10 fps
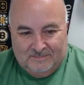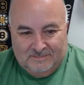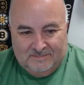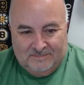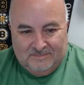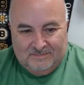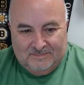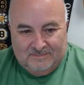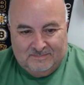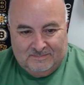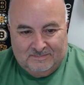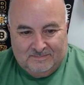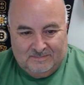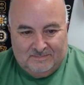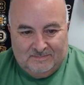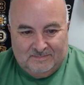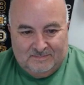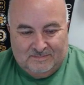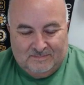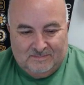
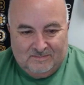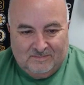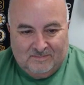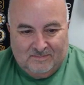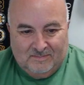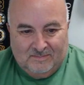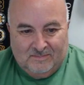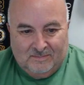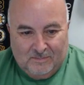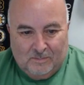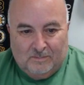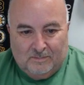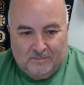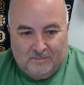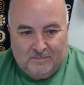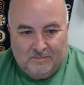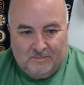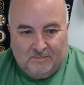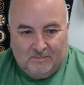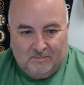
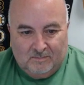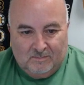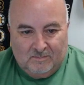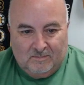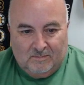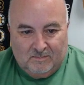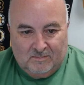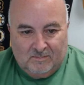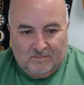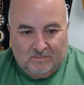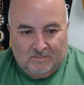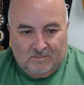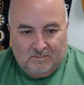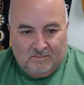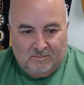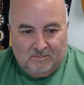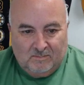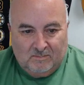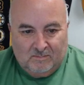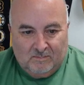
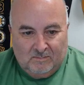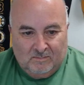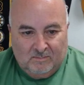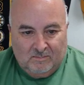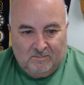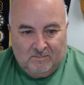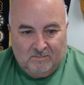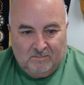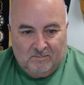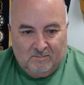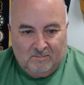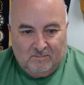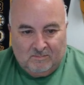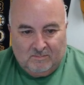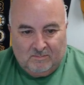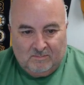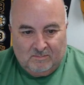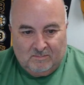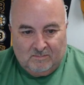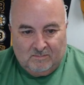No words are spoken by the person on screen.